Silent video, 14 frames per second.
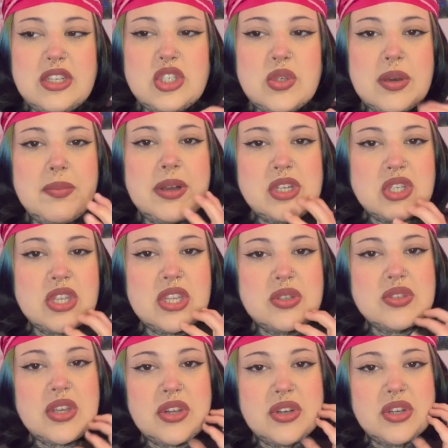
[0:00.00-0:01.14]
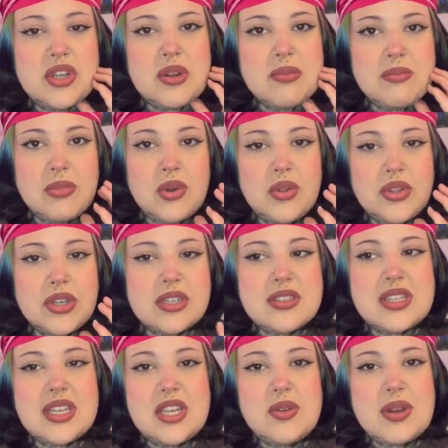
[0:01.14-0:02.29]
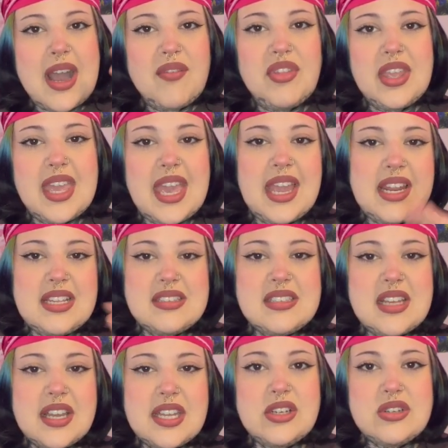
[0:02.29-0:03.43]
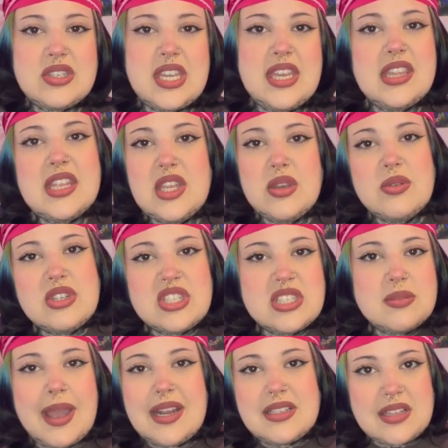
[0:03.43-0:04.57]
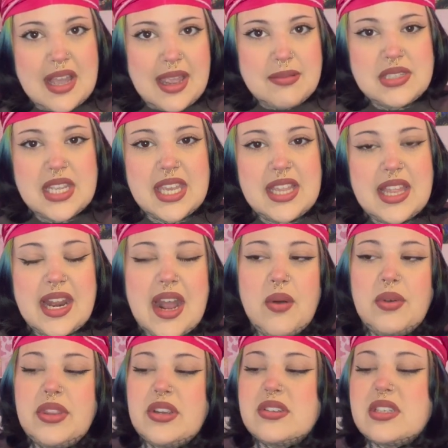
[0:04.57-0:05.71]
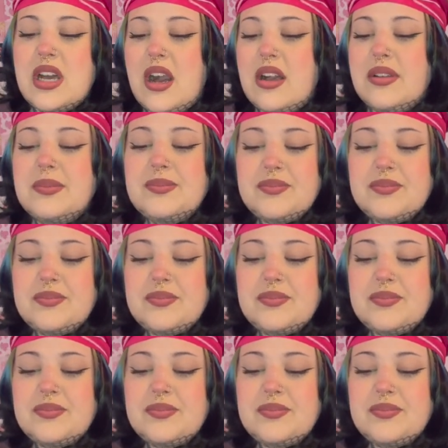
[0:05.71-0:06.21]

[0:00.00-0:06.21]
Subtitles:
chew a bunch of those under your molars and you would have the candy stuck in your teeth and you would just spend time digging that out with your tongue.